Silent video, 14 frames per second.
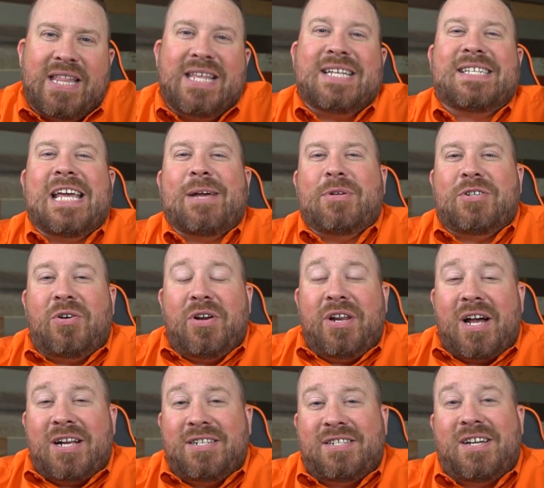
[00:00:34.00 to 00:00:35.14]
In this segment, Tony and
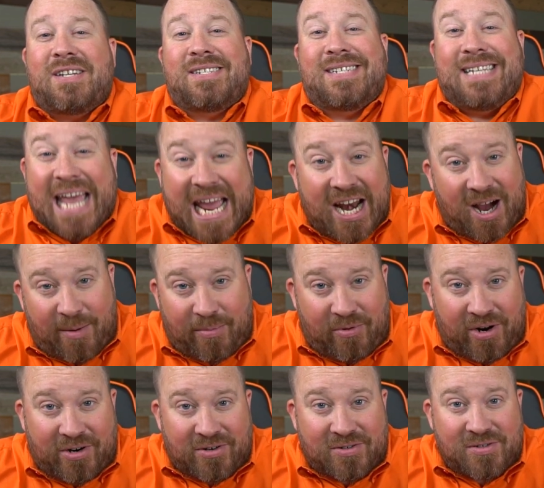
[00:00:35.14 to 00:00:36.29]
I discuss gate
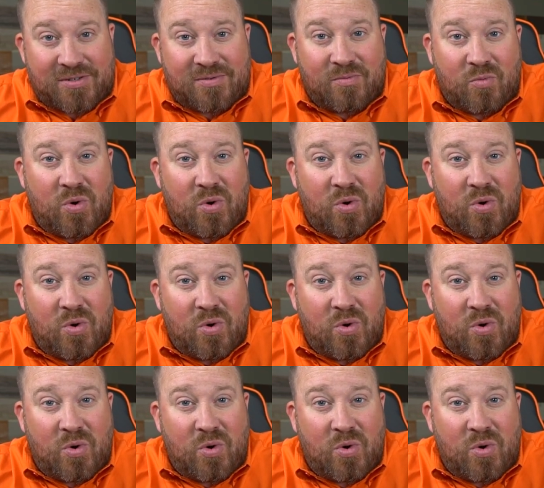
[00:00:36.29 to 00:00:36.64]
operators,